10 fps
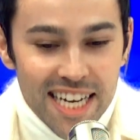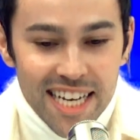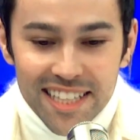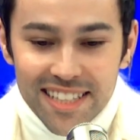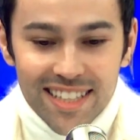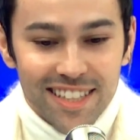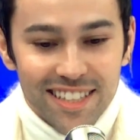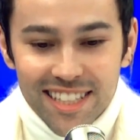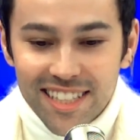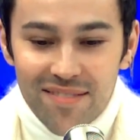it's there's
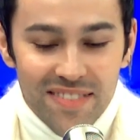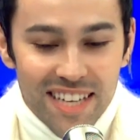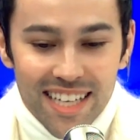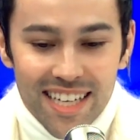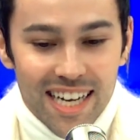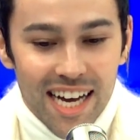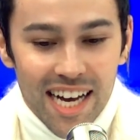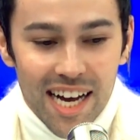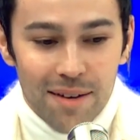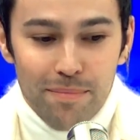just something uh,
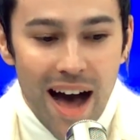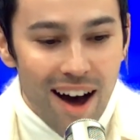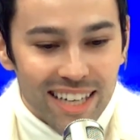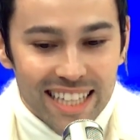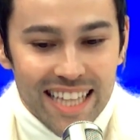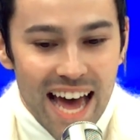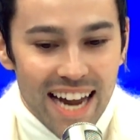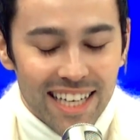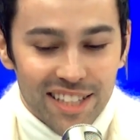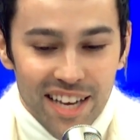about it that
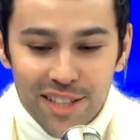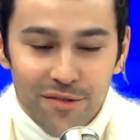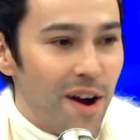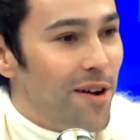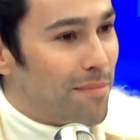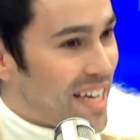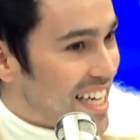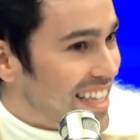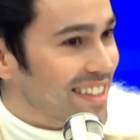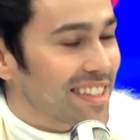is is very
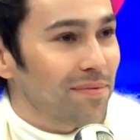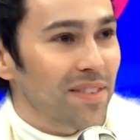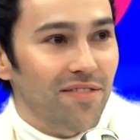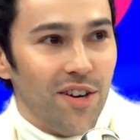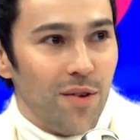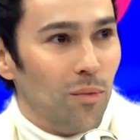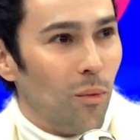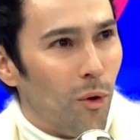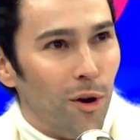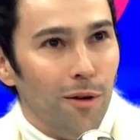me. There's something very
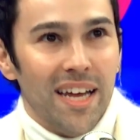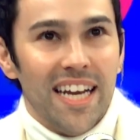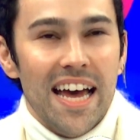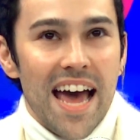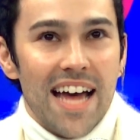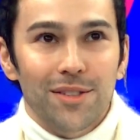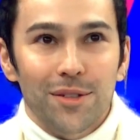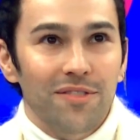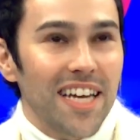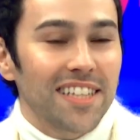warm and and
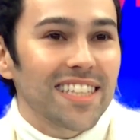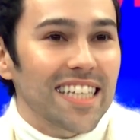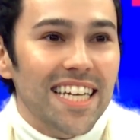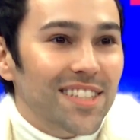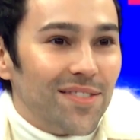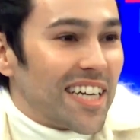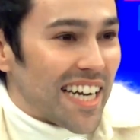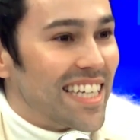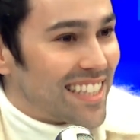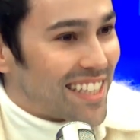sort of it just is what it
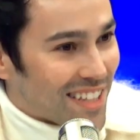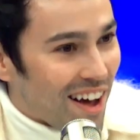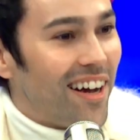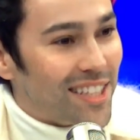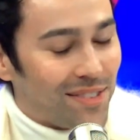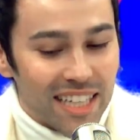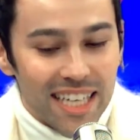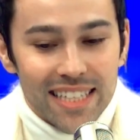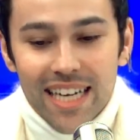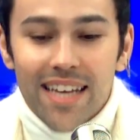is. The song yeah. is what it
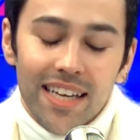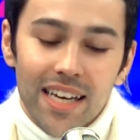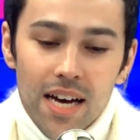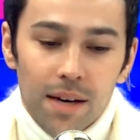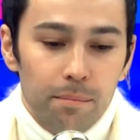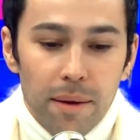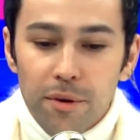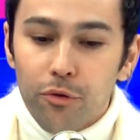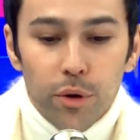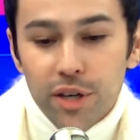is, and I think maybe
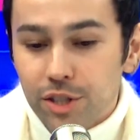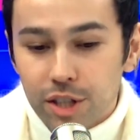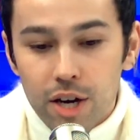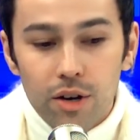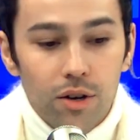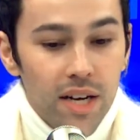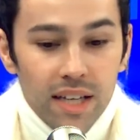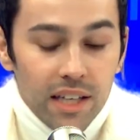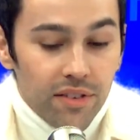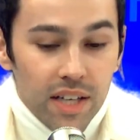four years ago,
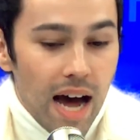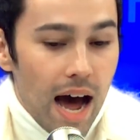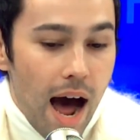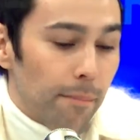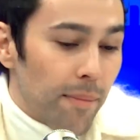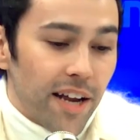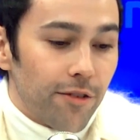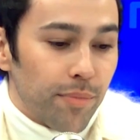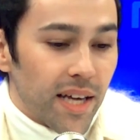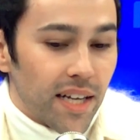even I might
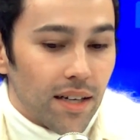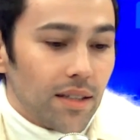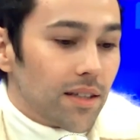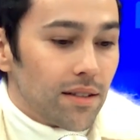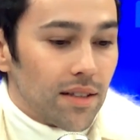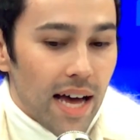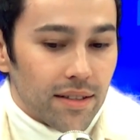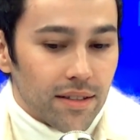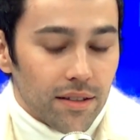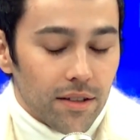have been a little
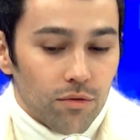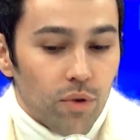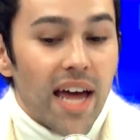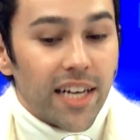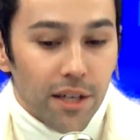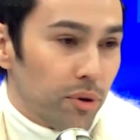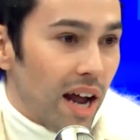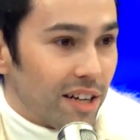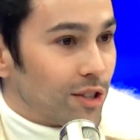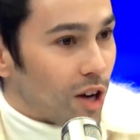less ready to put
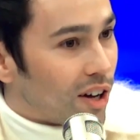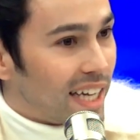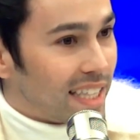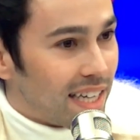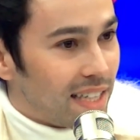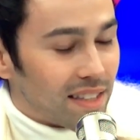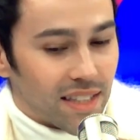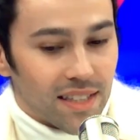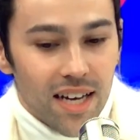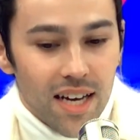out a song like this
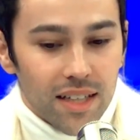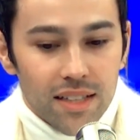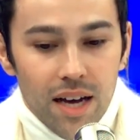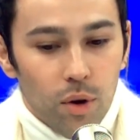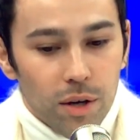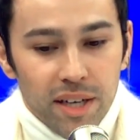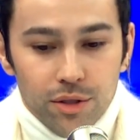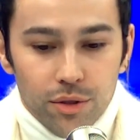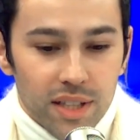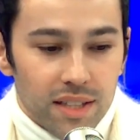because because I want to make
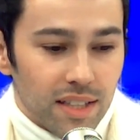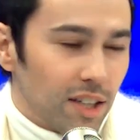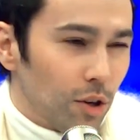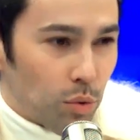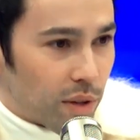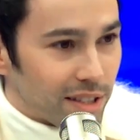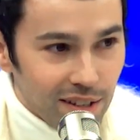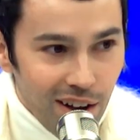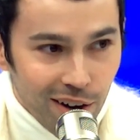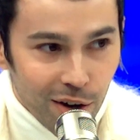sure that it's like the coolest
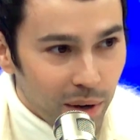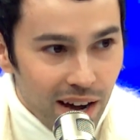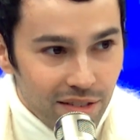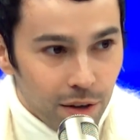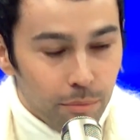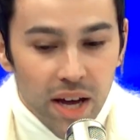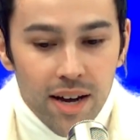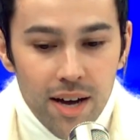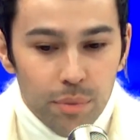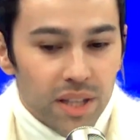song or whatever. Yeah. But
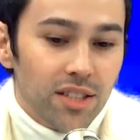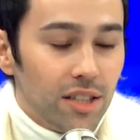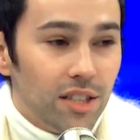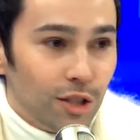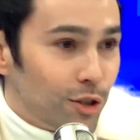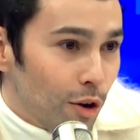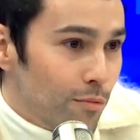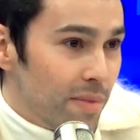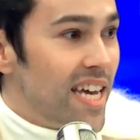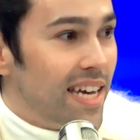but this is just, just so
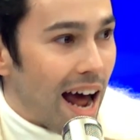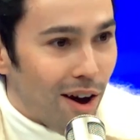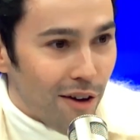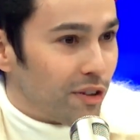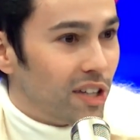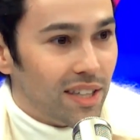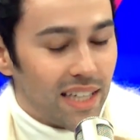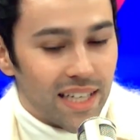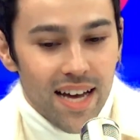me and how I feel and